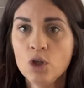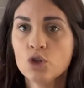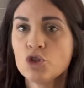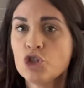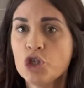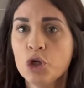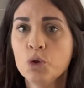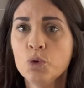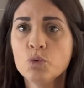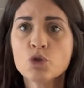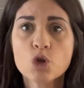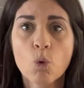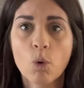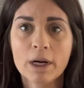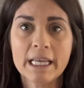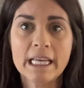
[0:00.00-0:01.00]
June
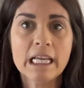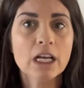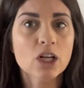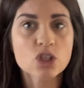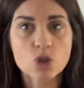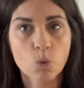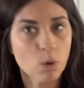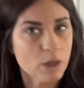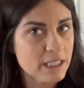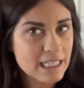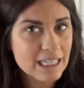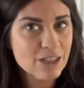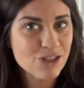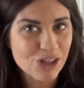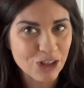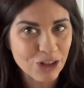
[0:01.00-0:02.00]

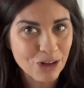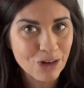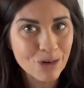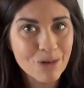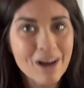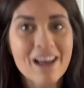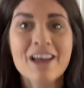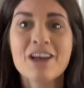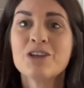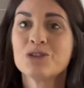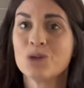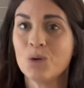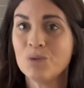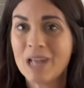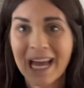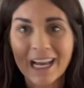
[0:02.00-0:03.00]
2022.
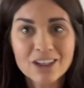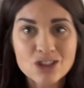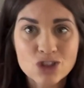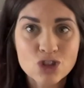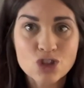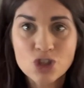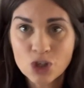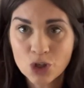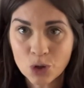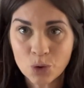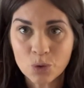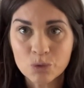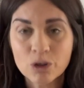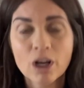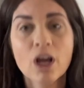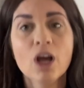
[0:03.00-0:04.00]
So next
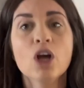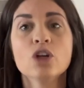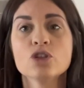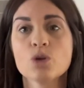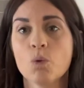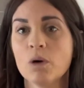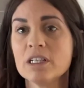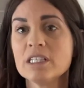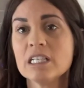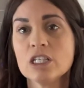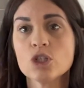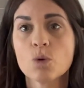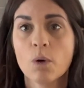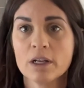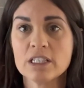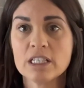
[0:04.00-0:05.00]
June
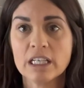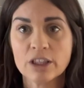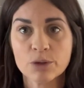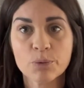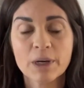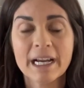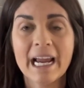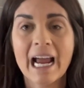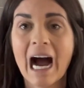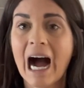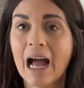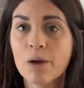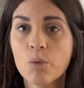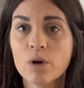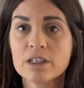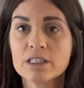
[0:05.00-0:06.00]
2023,
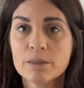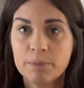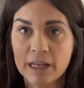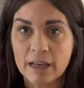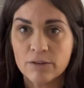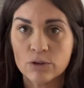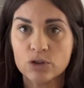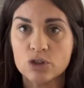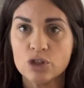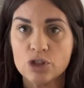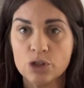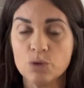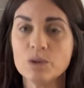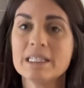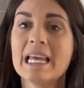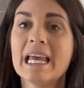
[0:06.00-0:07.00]
I want to be able to
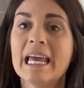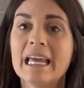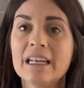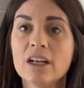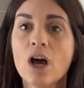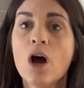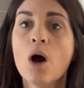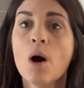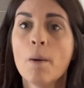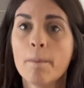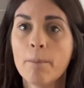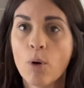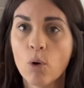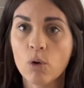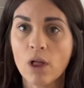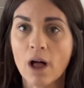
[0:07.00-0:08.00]
do 10
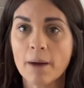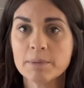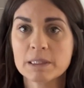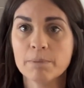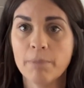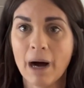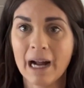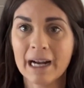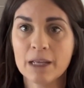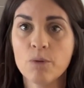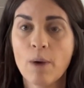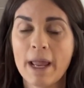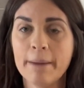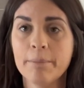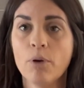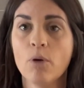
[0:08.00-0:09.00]
pull-ups, body
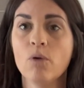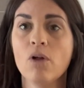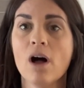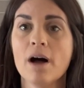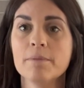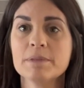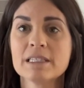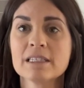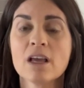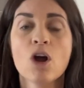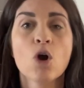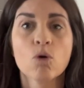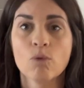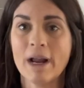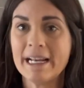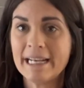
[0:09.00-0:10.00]
weight pull-ups.
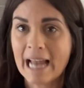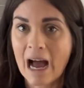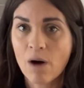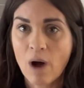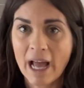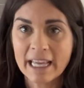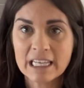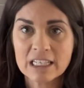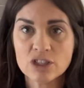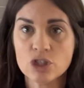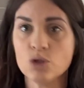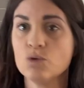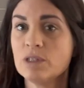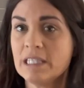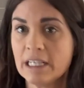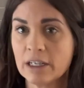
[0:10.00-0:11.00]
Right now I can
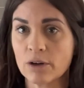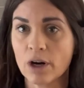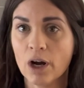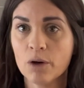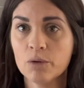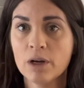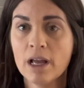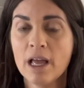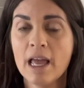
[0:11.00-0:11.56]
do zero.